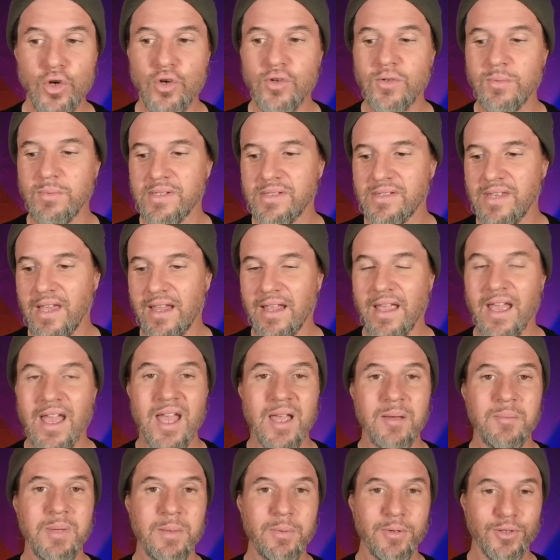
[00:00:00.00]
mistake
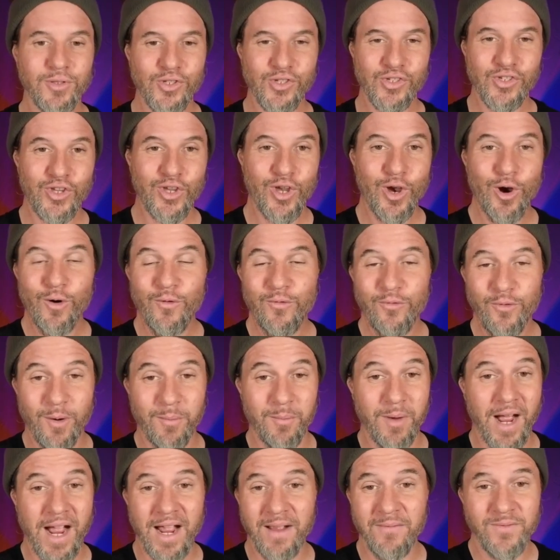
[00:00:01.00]
people just go
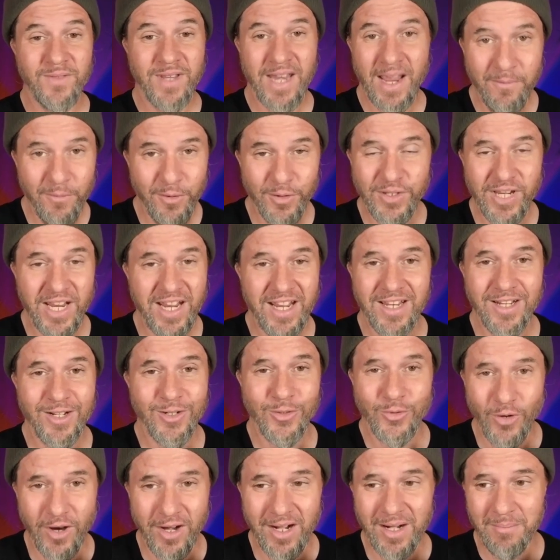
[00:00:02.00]
from i've never taken a
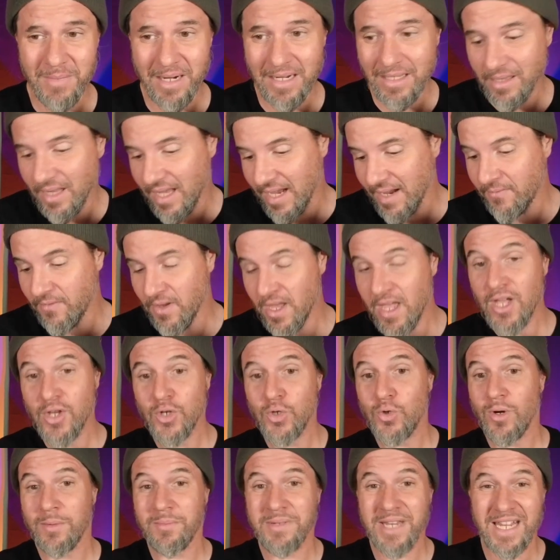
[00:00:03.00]
drug in my life
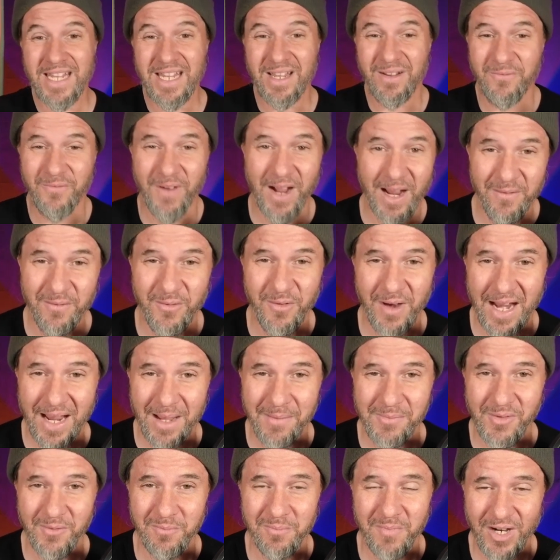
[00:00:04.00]
to i'm taking five
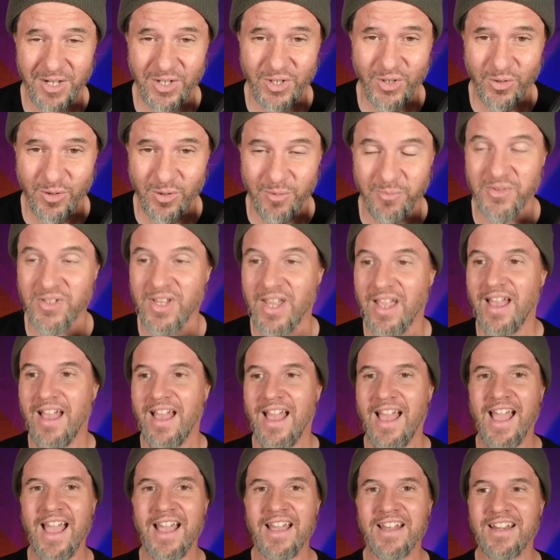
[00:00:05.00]
grams of mushrooms
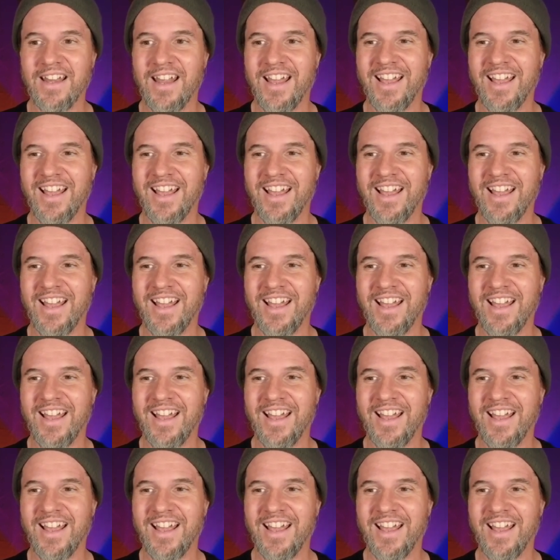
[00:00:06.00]
and, and